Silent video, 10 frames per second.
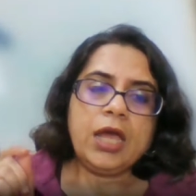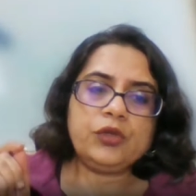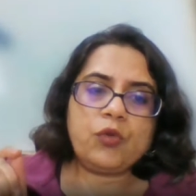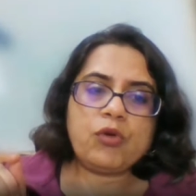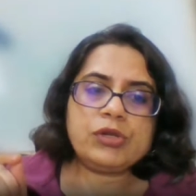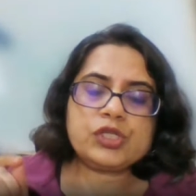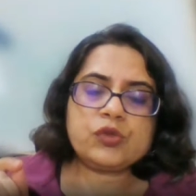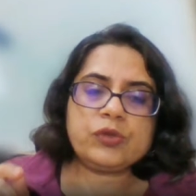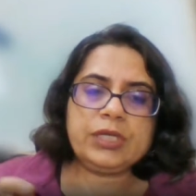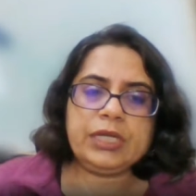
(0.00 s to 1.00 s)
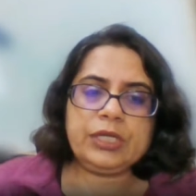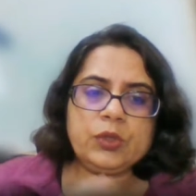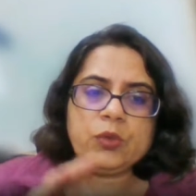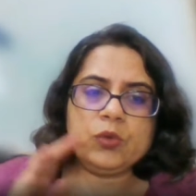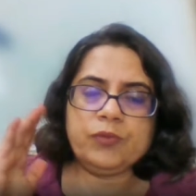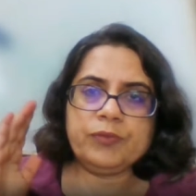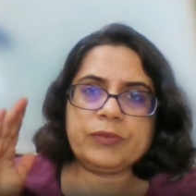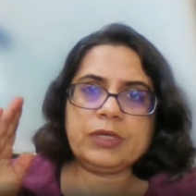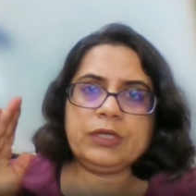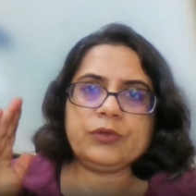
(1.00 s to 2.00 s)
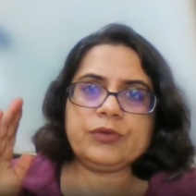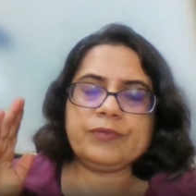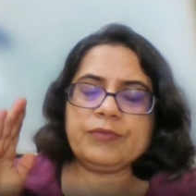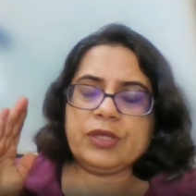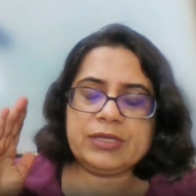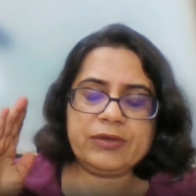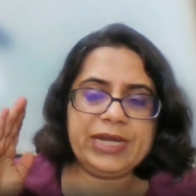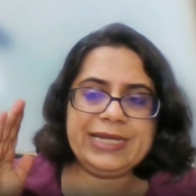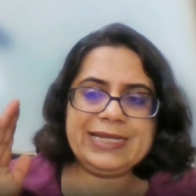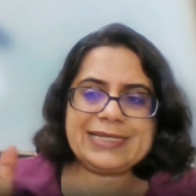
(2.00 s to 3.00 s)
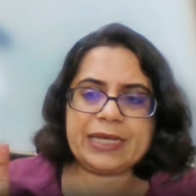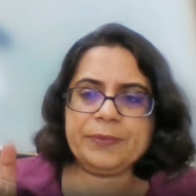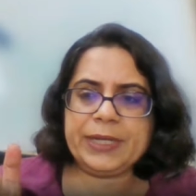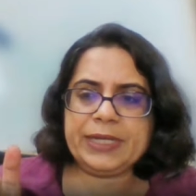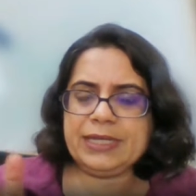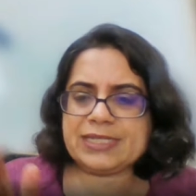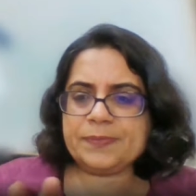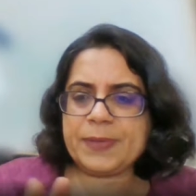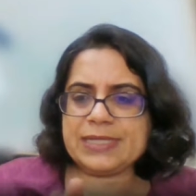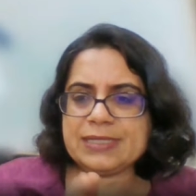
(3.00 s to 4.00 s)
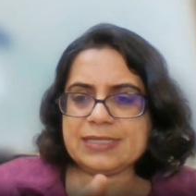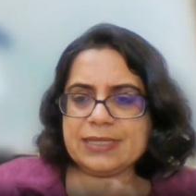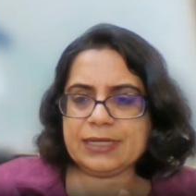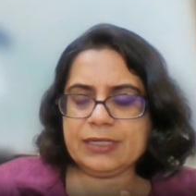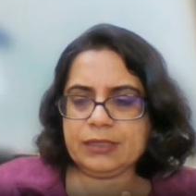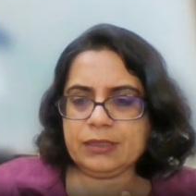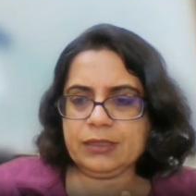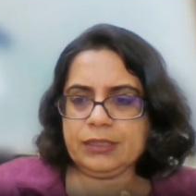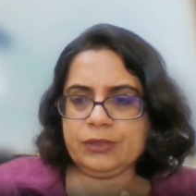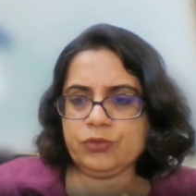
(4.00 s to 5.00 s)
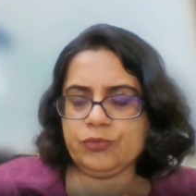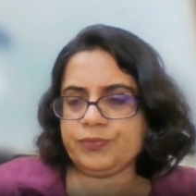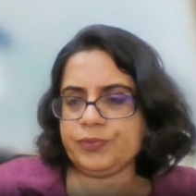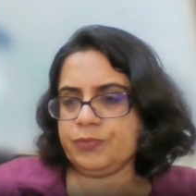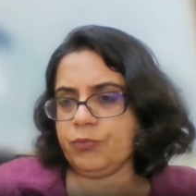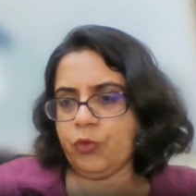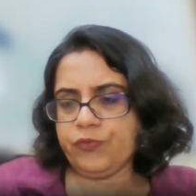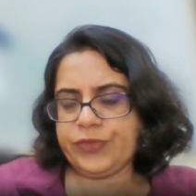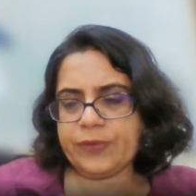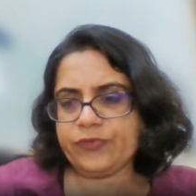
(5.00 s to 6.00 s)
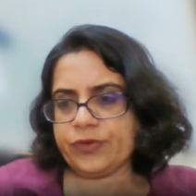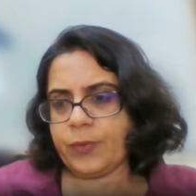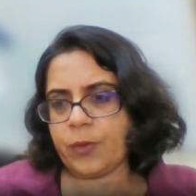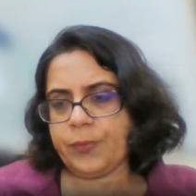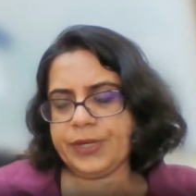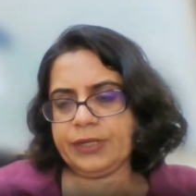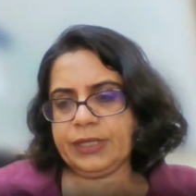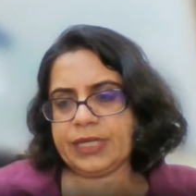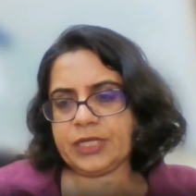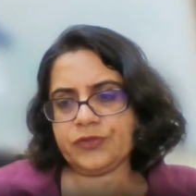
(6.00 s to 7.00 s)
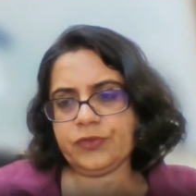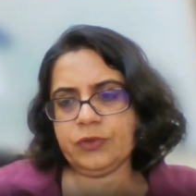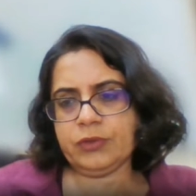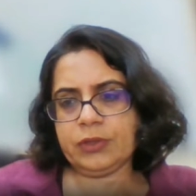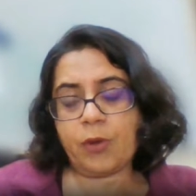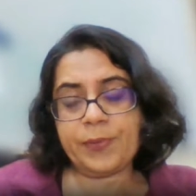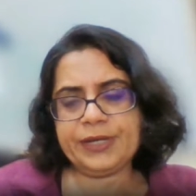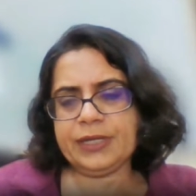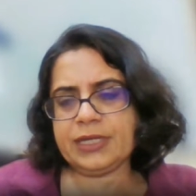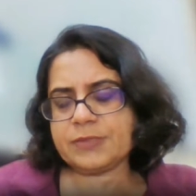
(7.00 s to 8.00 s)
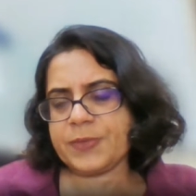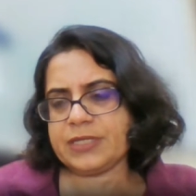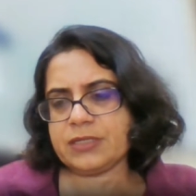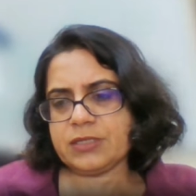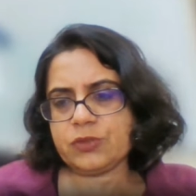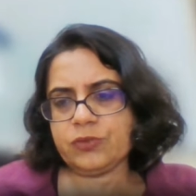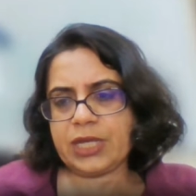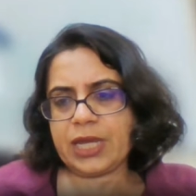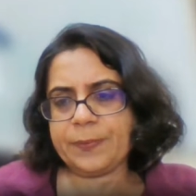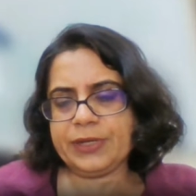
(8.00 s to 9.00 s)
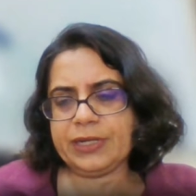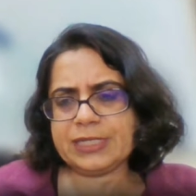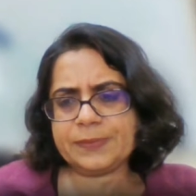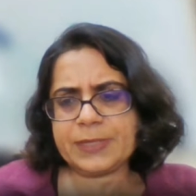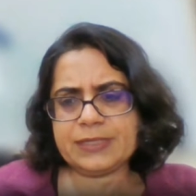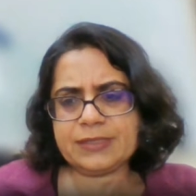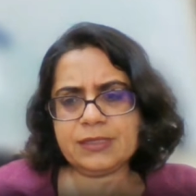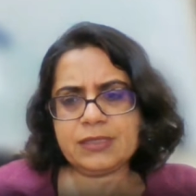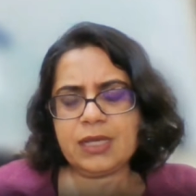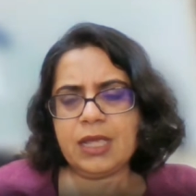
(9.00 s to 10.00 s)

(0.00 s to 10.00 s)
you also need to uh, you know uh, really segment the expenses that are into move them from operating cash flow operating expenses to the capital expenses